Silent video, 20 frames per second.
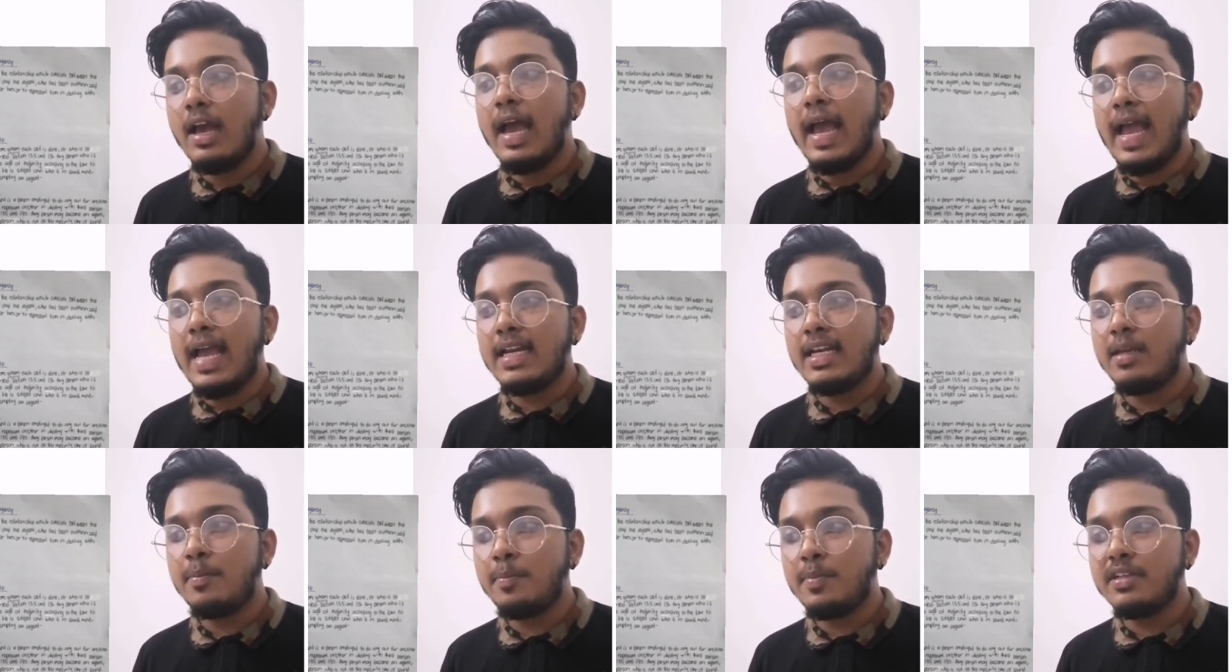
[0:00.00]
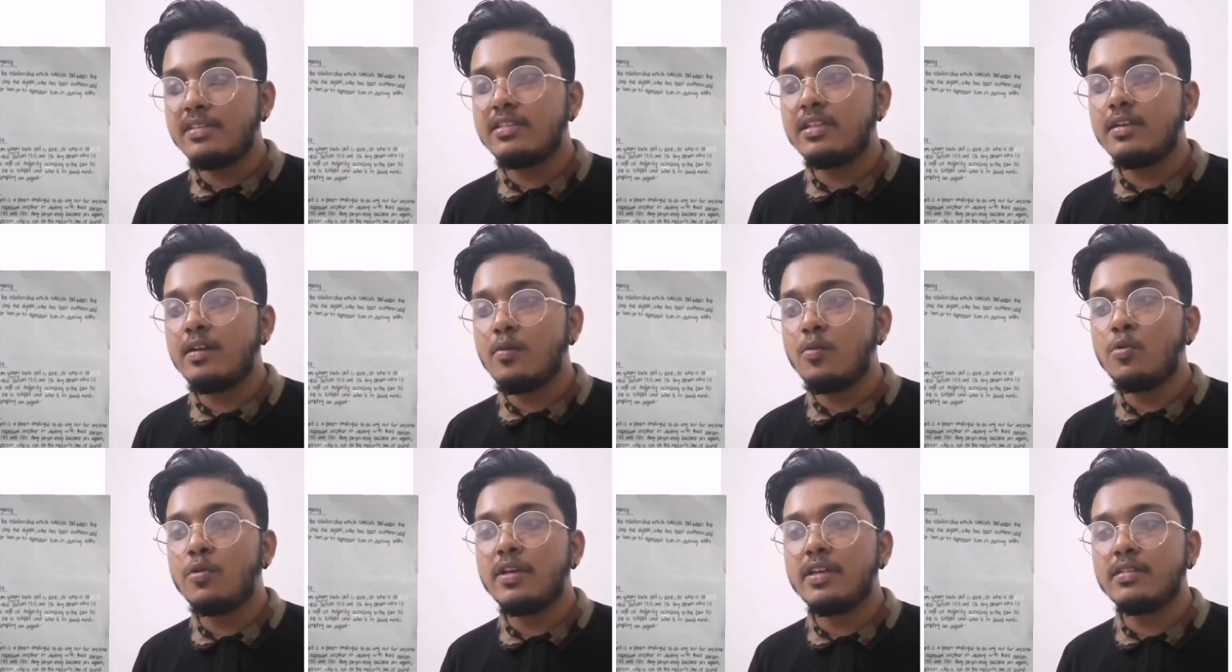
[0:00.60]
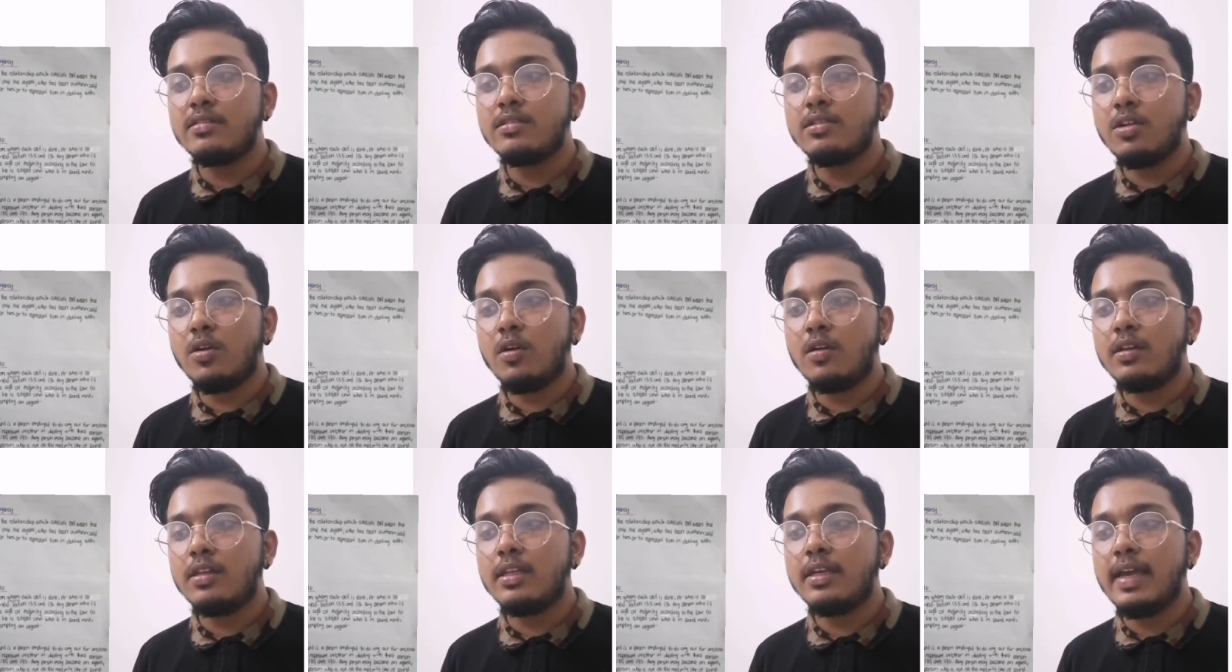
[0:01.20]
any person who is
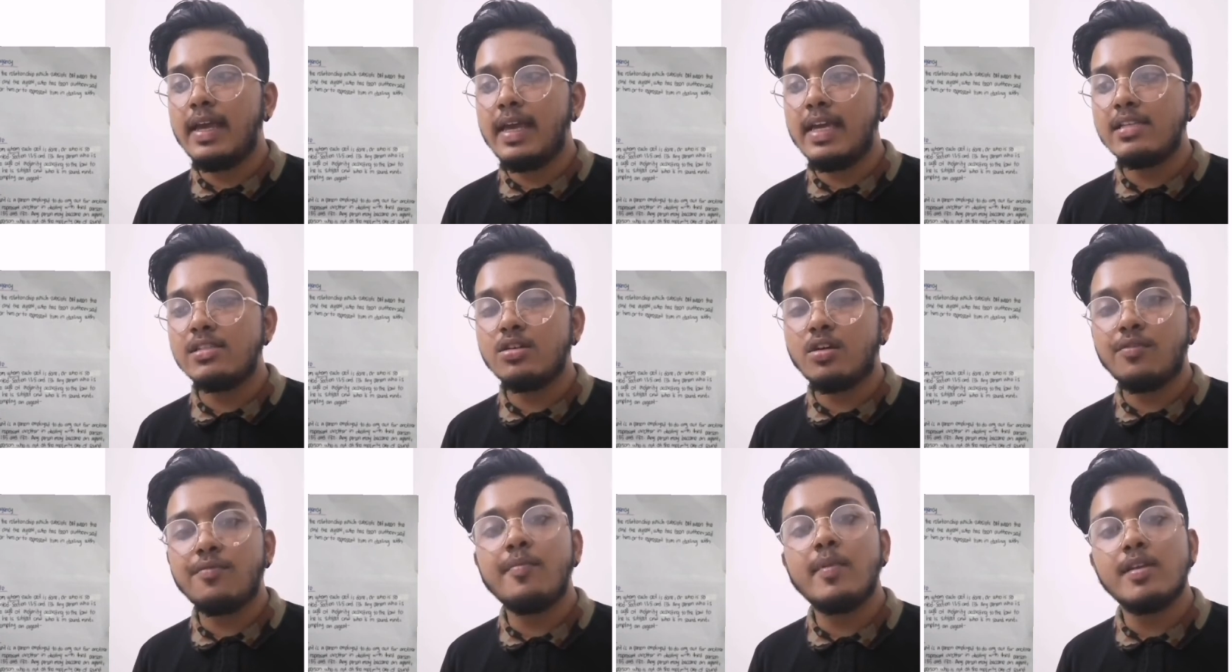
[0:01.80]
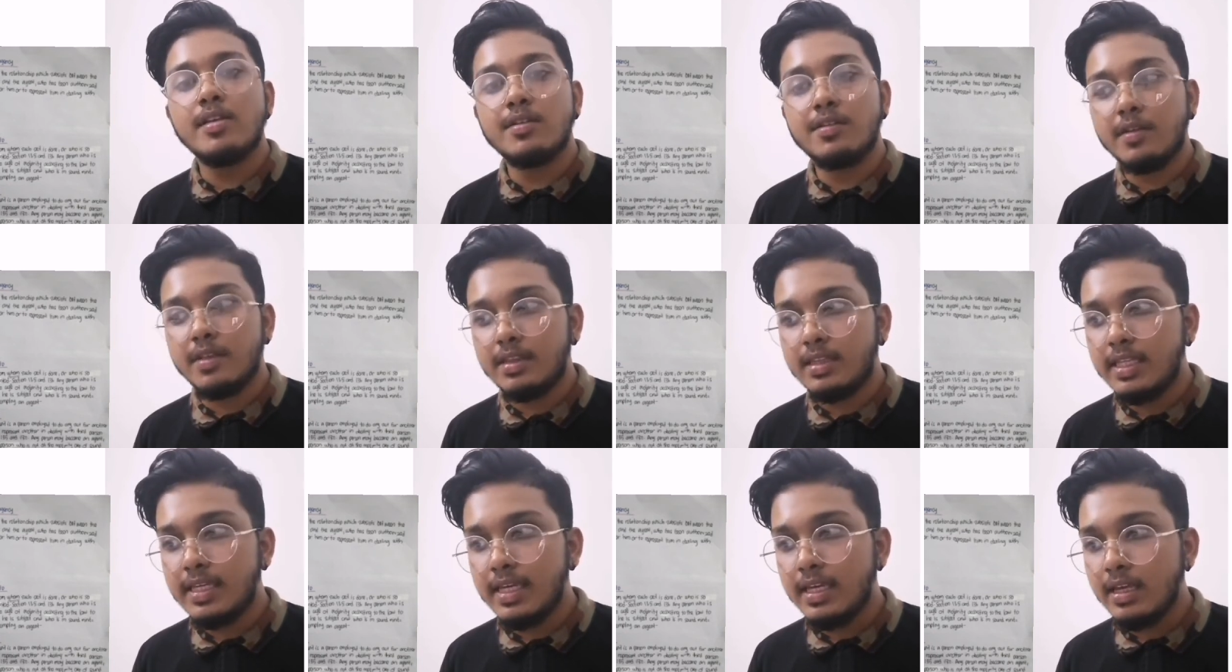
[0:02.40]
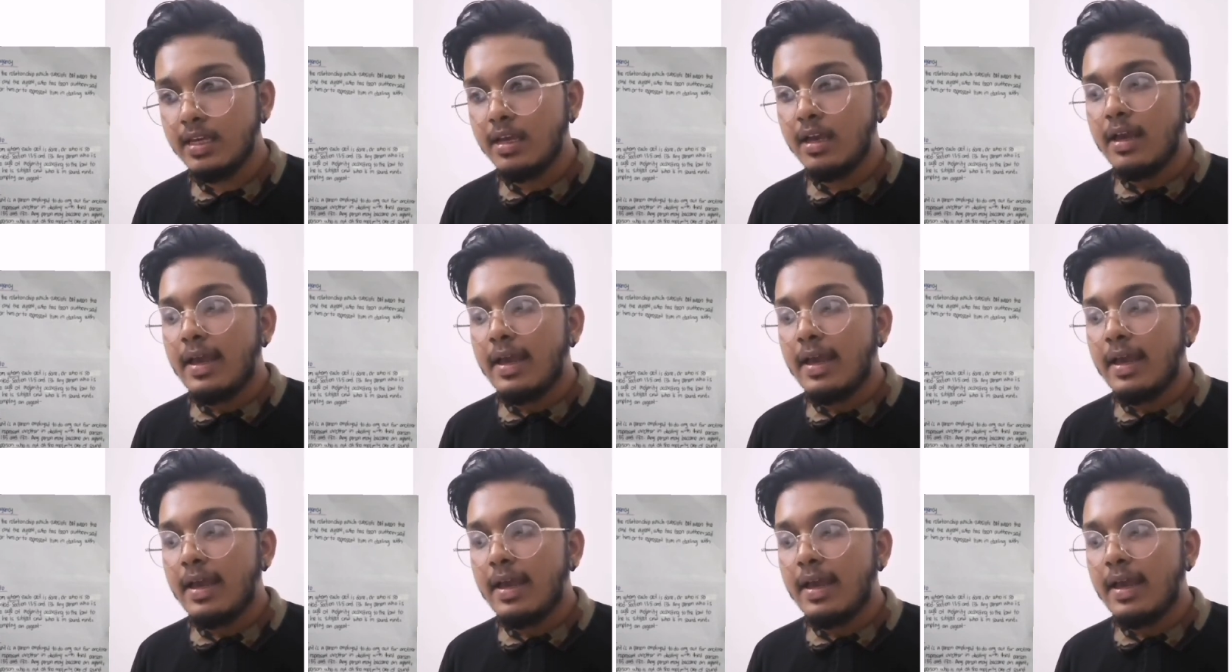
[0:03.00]
not the age of majority,